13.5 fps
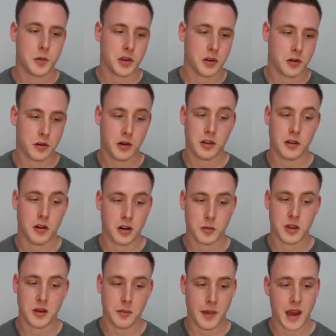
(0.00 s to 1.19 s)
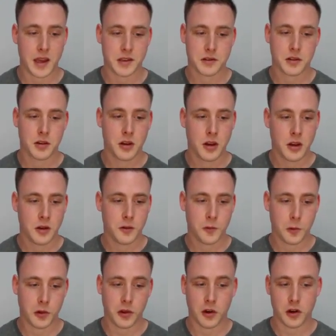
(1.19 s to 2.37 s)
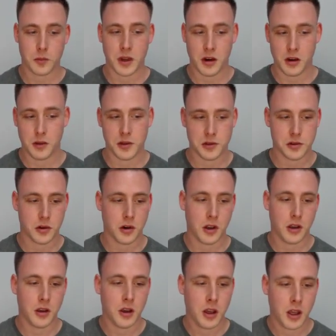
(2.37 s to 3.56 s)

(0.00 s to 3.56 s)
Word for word: we can create the augmented mask for the augmented image, all right?